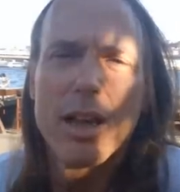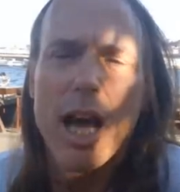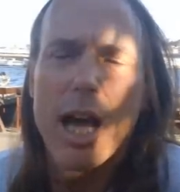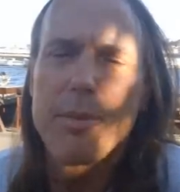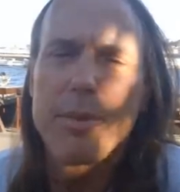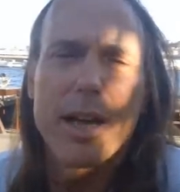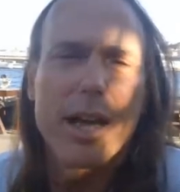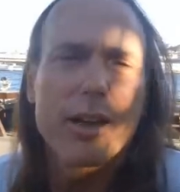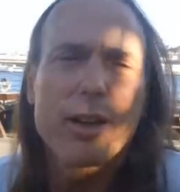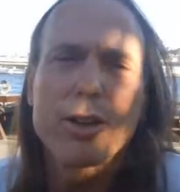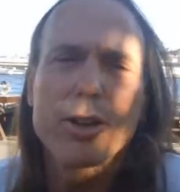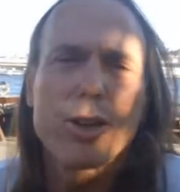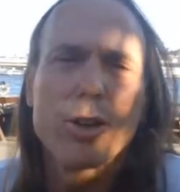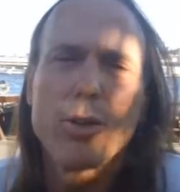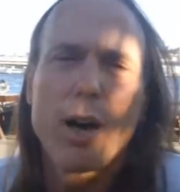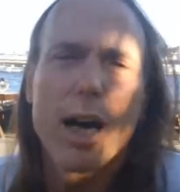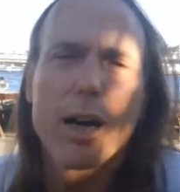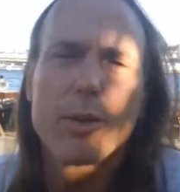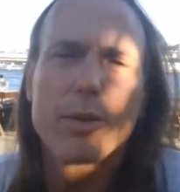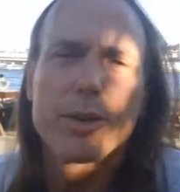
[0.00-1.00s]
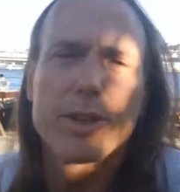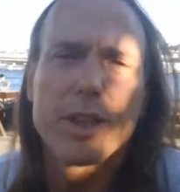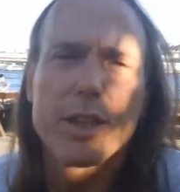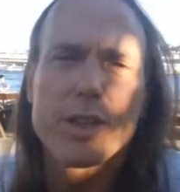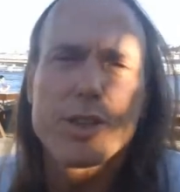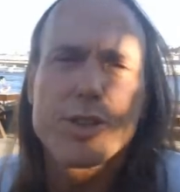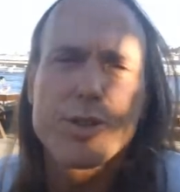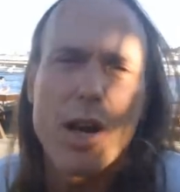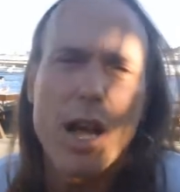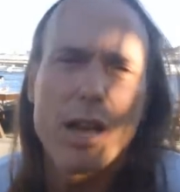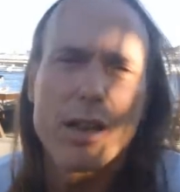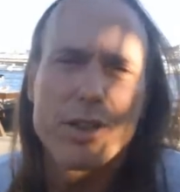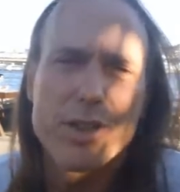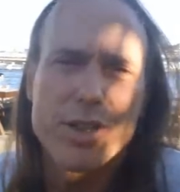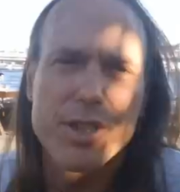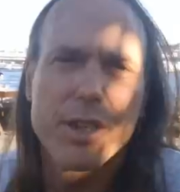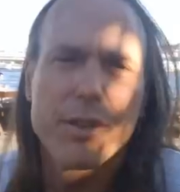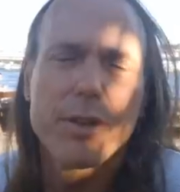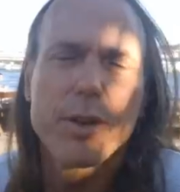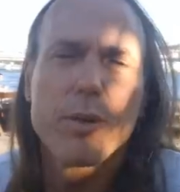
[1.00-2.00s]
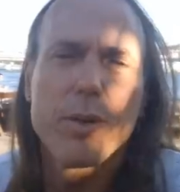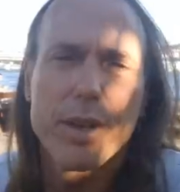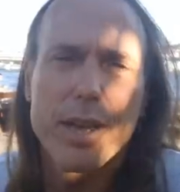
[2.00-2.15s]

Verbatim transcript: I mean, I could go on with the astrology of it.